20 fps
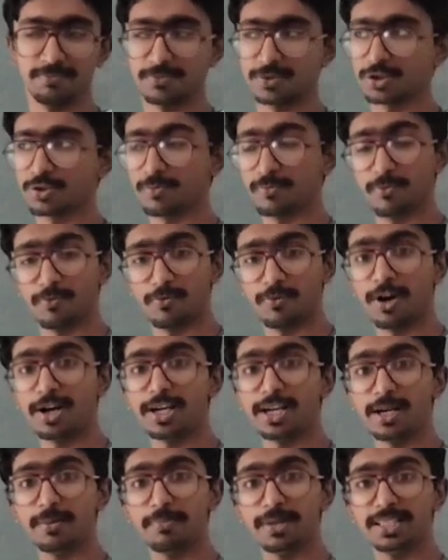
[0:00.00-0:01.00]
So
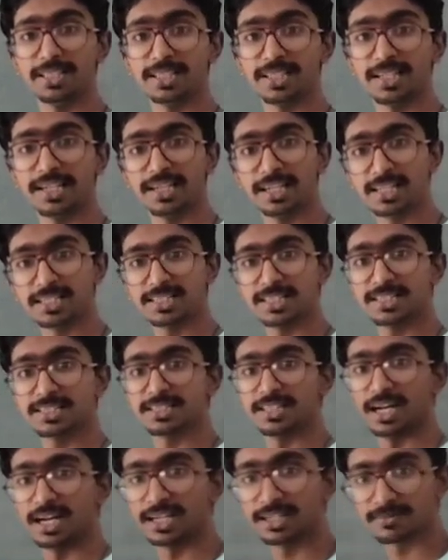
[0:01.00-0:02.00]
what it basically does
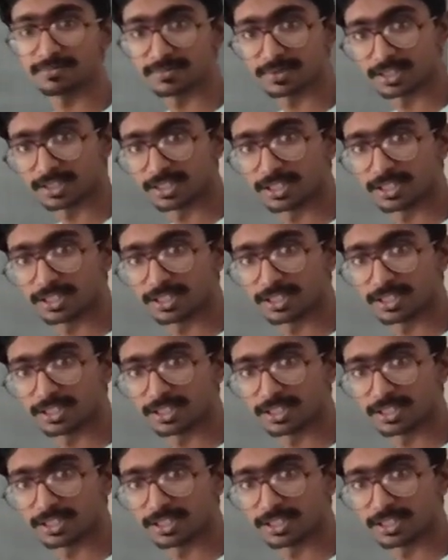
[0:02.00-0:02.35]
is that,